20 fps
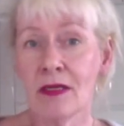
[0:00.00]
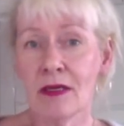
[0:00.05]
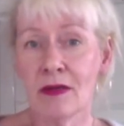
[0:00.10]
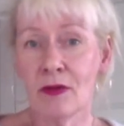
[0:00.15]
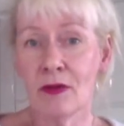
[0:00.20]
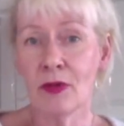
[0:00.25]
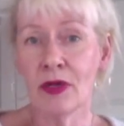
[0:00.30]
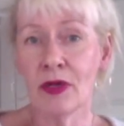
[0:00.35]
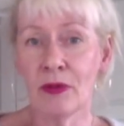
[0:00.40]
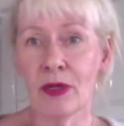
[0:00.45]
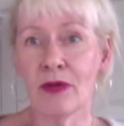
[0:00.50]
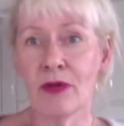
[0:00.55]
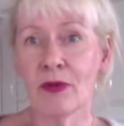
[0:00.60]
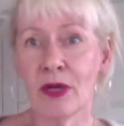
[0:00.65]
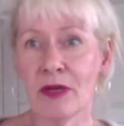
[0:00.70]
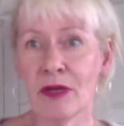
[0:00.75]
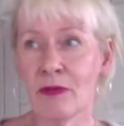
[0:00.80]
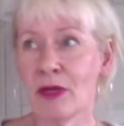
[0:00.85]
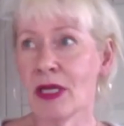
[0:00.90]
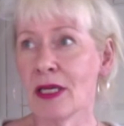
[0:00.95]

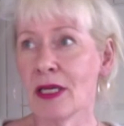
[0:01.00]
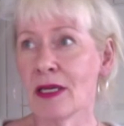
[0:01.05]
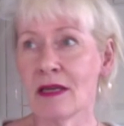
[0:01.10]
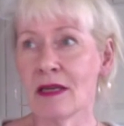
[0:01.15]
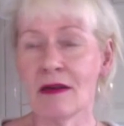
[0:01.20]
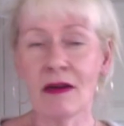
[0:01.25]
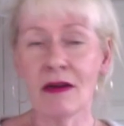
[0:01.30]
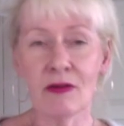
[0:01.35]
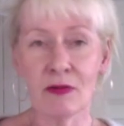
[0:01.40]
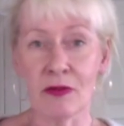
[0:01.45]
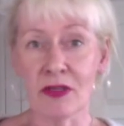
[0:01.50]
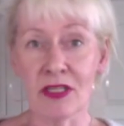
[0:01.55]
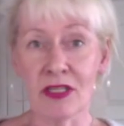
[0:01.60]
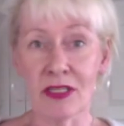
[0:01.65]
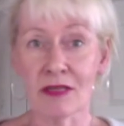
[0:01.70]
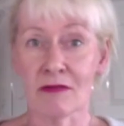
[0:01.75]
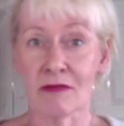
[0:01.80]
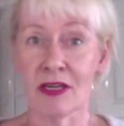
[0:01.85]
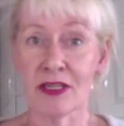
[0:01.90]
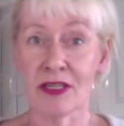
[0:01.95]
when we get out of this
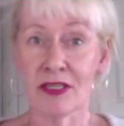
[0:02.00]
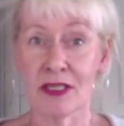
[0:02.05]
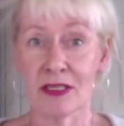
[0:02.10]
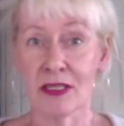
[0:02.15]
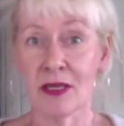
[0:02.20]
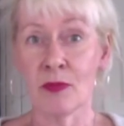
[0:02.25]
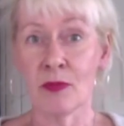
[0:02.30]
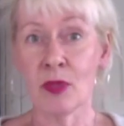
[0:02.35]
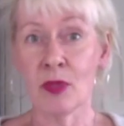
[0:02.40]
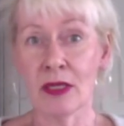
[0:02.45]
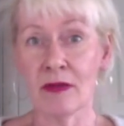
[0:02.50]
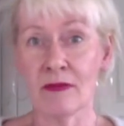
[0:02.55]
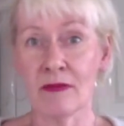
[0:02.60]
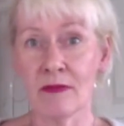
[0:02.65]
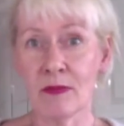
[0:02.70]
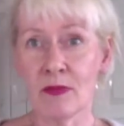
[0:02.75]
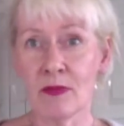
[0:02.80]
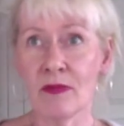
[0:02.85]
crisis, I believe.